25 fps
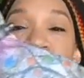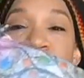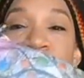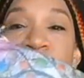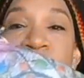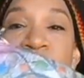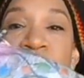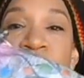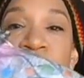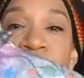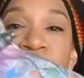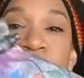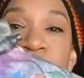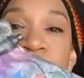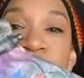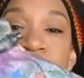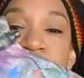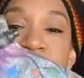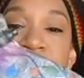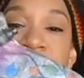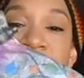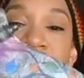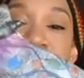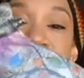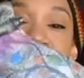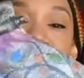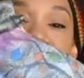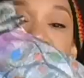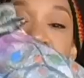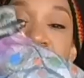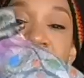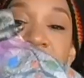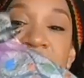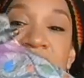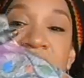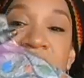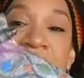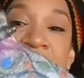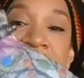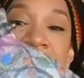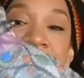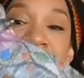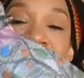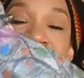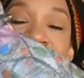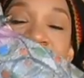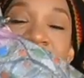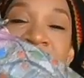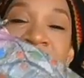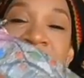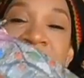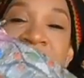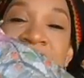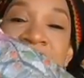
really closely, there's a lot of